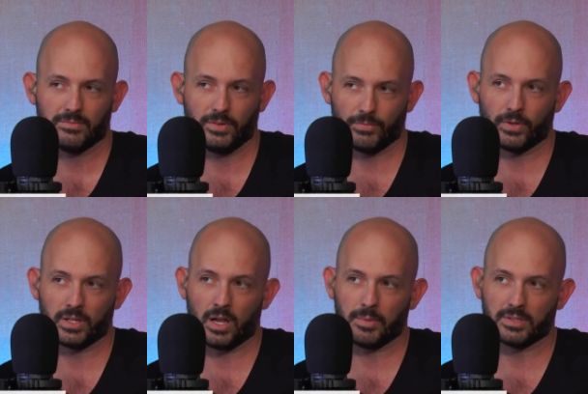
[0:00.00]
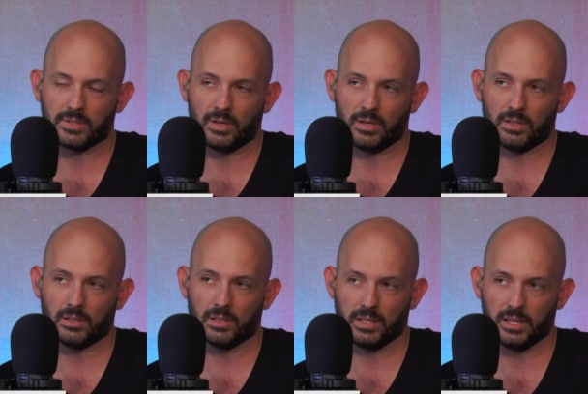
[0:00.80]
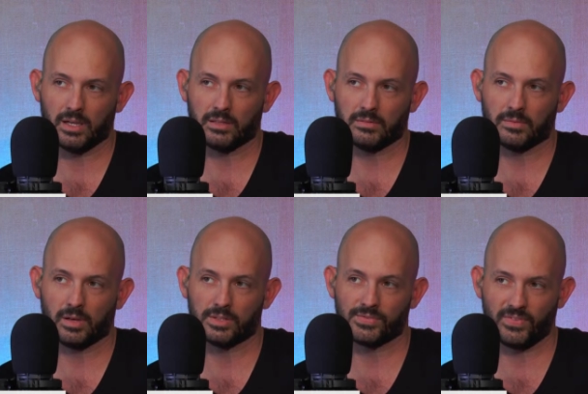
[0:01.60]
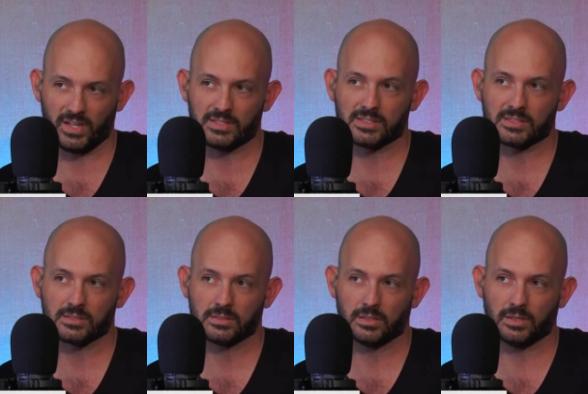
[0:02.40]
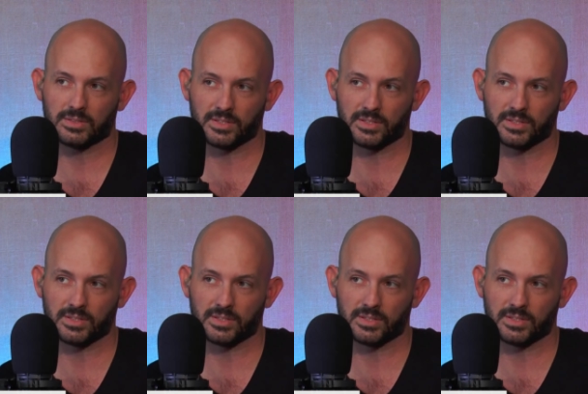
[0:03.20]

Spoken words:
feel free to comment on Leon, on his face, on his